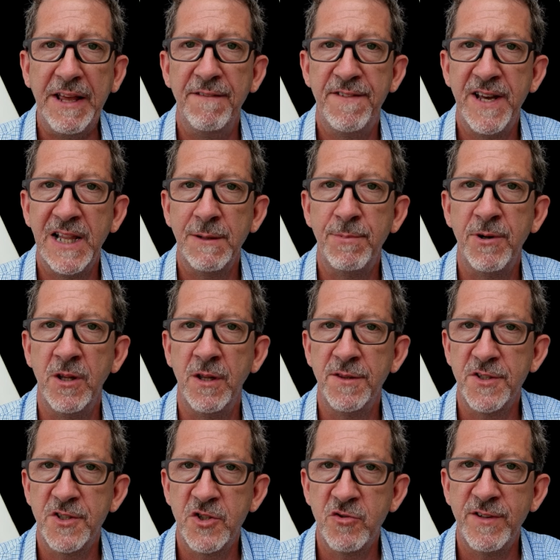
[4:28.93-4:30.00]
available on the
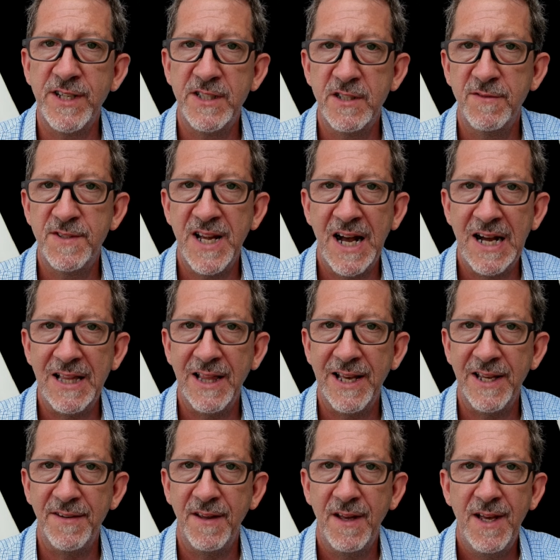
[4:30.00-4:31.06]
streets of
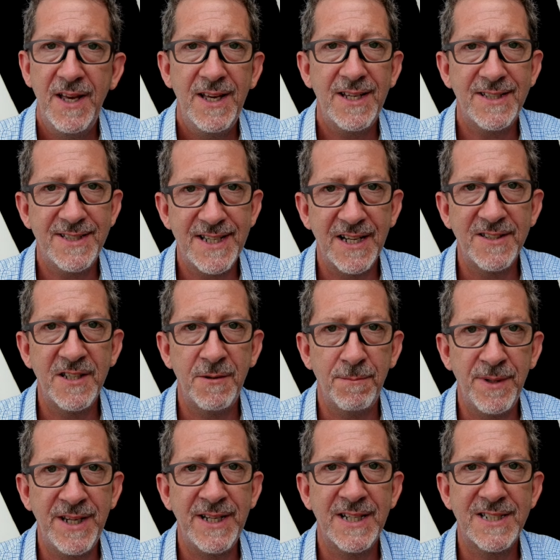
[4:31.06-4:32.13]
Thailand. It doesn't
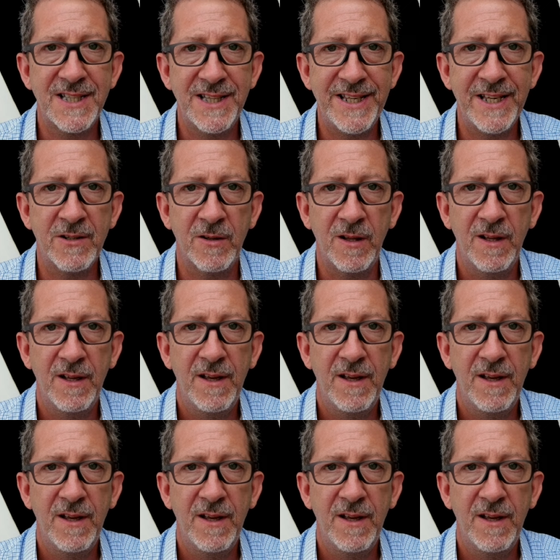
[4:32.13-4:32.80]
mean it's legal.